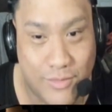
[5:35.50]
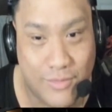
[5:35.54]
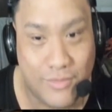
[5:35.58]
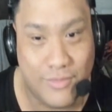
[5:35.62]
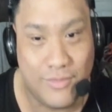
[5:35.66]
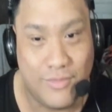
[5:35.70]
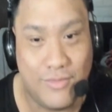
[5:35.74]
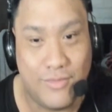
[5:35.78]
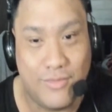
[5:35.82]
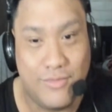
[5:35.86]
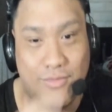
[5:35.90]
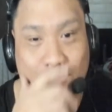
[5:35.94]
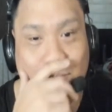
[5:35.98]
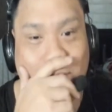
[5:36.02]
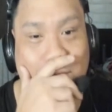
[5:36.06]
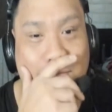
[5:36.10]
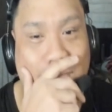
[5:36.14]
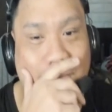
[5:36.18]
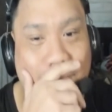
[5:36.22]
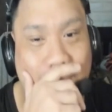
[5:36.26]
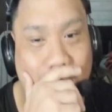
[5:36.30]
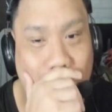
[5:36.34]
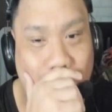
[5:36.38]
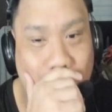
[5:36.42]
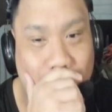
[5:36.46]

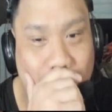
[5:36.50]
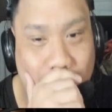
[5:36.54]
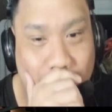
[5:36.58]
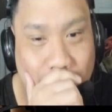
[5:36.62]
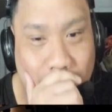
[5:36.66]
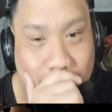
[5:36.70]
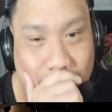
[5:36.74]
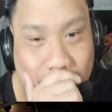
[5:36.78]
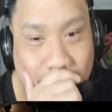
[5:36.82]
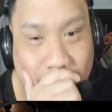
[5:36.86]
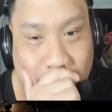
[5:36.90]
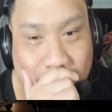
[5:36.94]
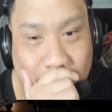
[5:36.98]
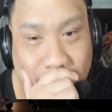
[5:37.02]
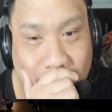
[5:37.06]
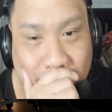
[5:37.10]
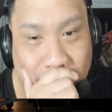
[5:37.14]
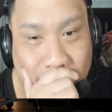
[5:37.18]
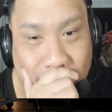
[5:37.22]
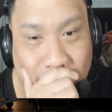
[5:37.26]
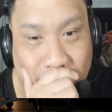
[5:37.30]
No one is speaking in this clip.